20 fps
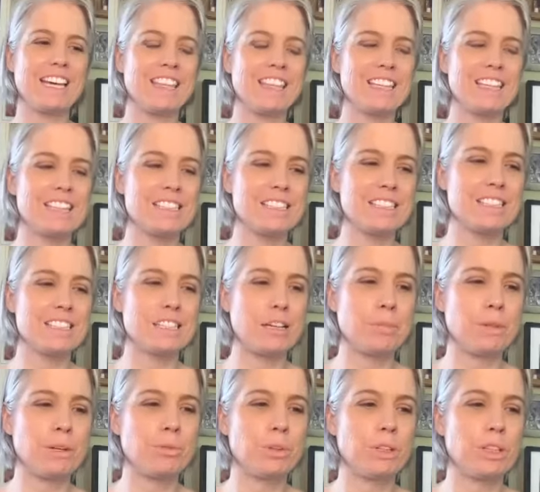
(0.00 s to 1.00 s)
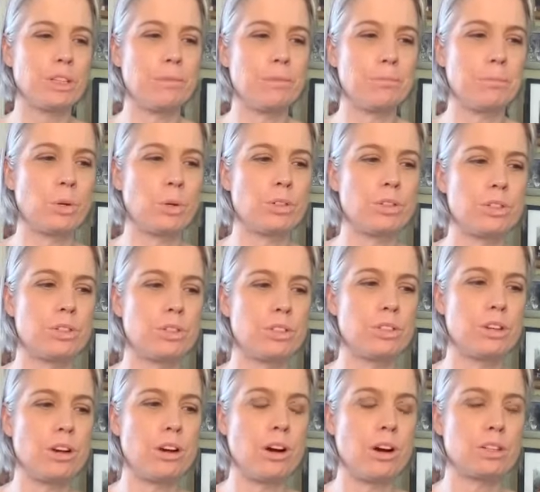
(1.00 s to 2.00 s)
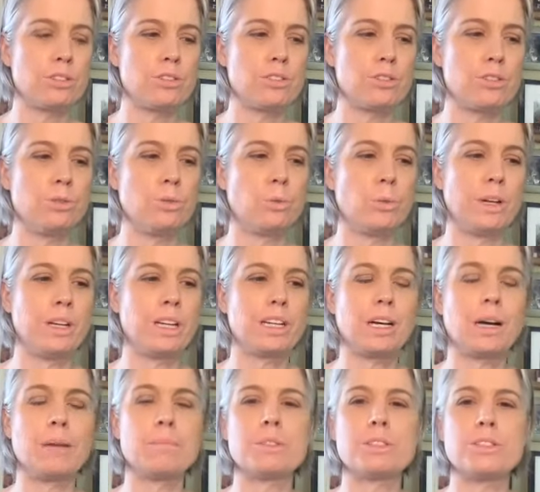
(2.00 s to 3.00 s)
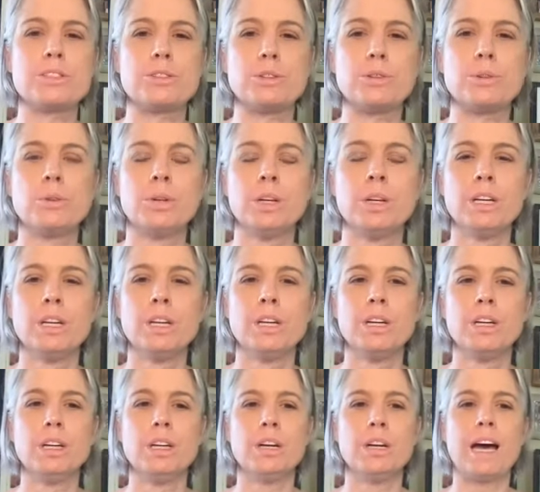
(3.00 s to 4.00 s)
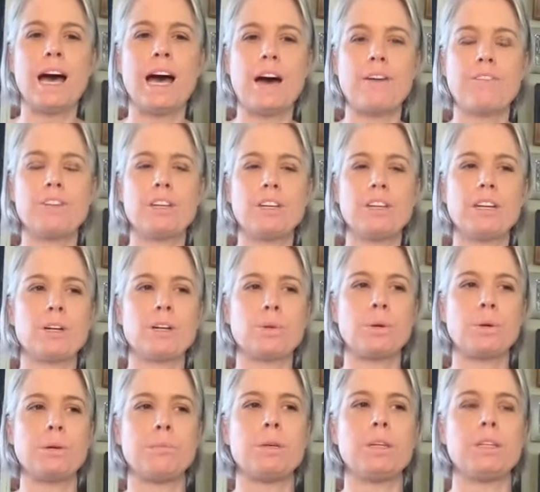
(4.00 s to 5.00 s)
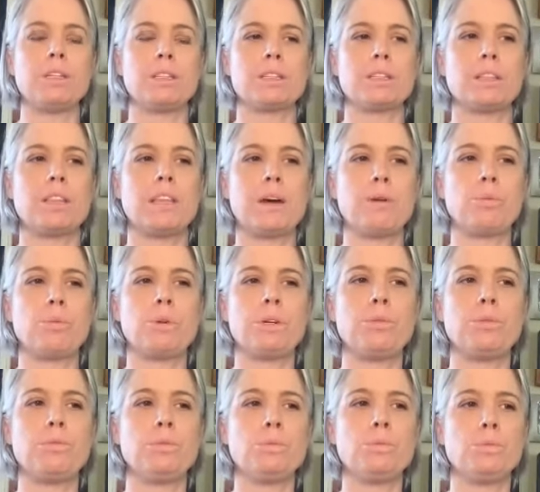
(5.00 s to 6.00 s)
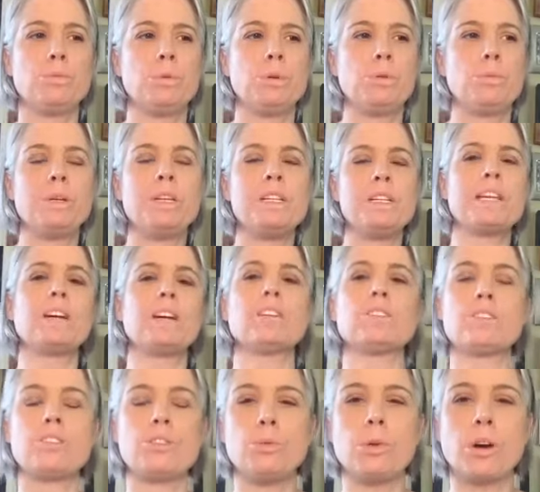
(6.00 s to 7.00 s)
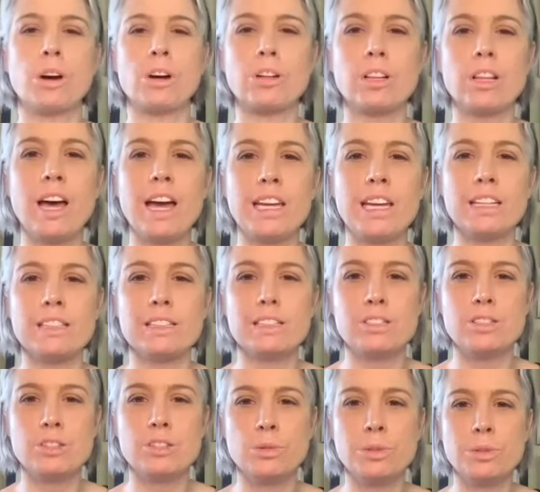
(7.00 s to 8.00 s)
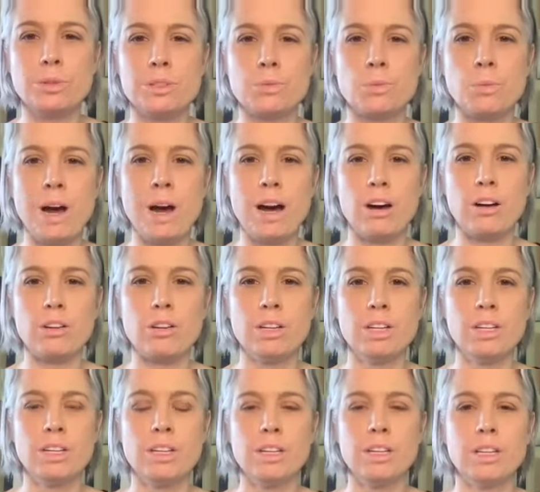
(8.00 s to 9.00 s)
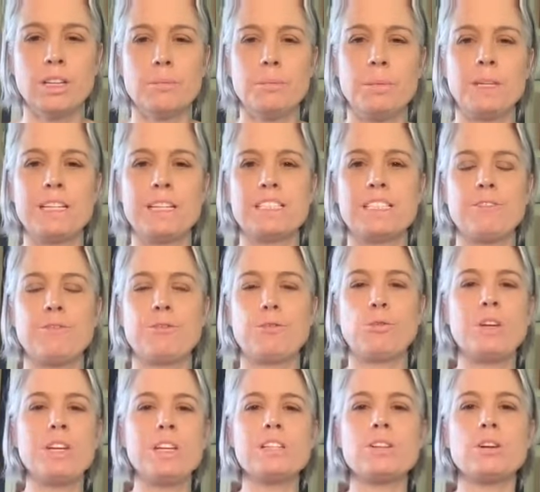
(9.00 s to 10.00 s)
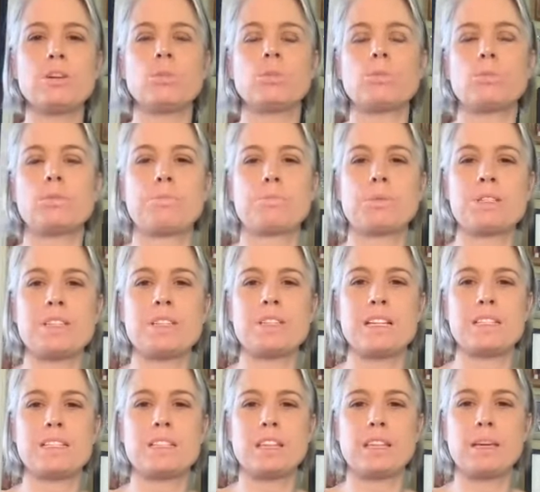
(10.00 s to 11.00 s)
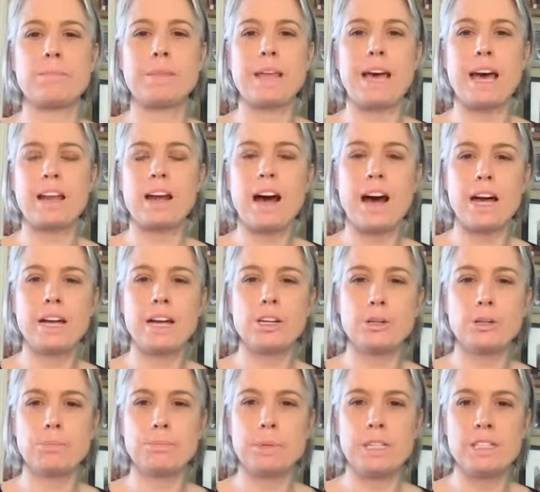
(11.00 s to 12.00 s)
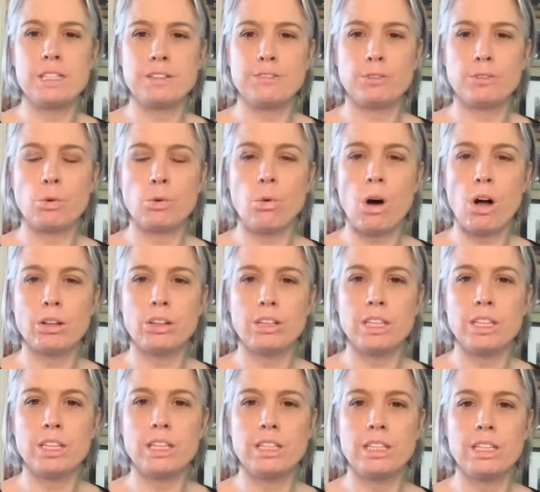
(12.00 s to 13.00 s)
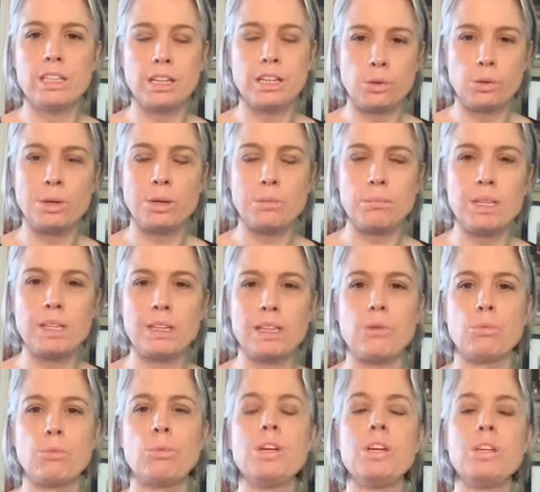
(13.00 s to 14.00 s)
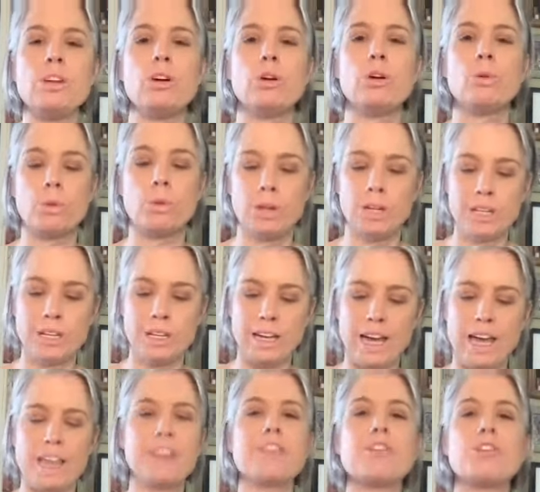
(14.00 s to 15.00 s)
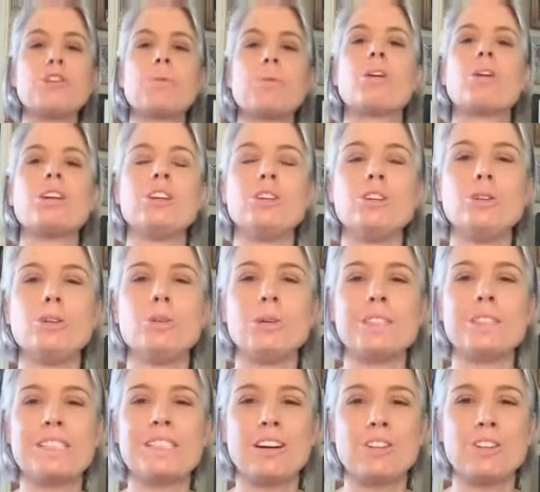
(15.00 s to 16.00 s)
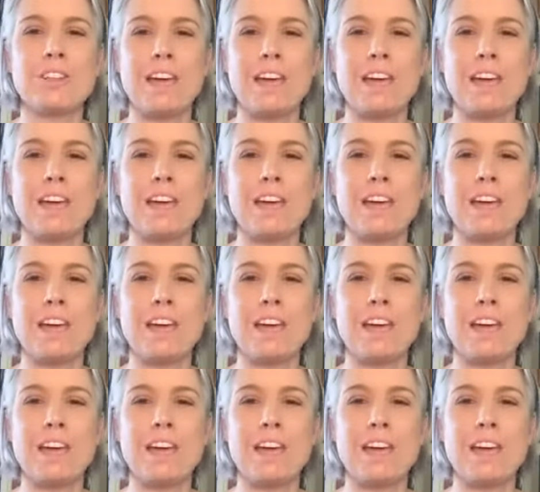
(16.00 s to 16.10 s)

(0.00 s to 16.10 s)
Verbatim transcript: I think this is something really important to talk to when it comes to having equipment that we we retail to our clients too as well because if we don't present to them that higher piece of quality equipment that we know and third party you and tell